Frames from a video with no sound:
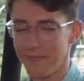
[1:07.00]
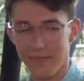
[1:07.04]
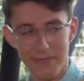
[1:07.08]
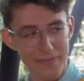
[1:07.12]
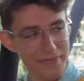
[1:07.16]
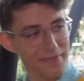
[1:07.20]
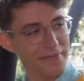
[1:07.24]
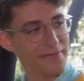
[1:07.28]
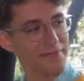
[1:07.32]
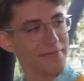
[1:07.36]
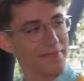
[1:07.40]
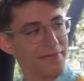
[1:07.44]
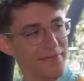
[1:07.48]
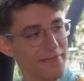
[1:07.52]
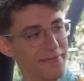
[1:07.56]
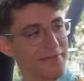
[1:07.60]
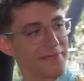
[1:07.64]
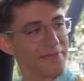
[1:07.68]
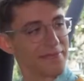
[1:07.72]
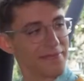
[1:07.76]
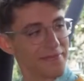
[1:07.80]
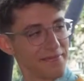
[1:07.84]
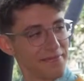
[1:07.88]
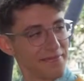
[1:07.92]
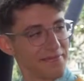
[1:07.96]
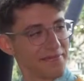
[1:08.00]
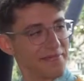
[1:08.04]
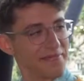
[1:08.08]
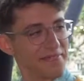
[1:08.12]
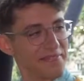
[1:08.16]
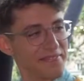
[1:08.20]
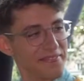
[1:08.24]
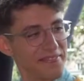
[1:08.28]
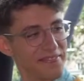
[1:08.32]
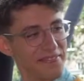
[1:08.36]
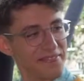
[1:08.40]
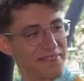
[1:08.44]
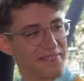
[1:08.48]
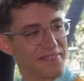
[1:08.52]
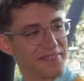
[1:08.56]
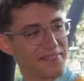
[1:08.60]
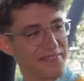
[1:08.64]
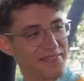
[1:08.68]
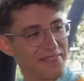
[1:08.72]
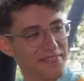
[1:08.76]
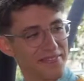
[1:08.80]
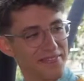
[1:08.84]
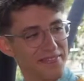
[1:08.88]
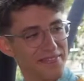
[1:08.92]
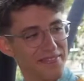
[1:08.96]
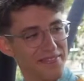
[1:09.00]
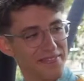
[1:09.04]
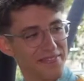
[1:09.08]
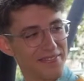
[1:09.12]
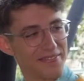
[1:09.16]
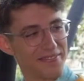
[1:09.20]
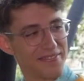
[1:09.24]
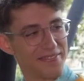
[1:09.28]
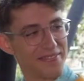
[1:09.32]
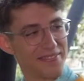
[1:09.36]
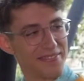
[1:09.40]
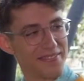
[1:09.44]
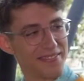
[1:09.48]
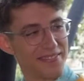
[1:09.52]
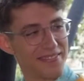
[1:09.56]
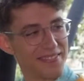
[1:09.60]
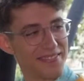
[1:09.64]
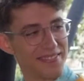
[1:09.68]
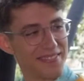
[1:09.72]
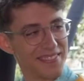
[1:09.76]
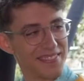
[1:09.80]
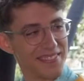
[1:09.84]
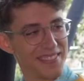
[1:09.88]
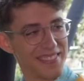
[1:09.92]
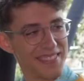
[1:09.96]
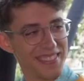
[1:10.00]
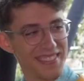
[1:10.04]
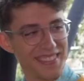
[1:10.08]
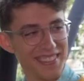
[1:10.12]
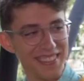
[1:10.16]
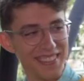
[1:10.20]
No words are spoken by the person on screen.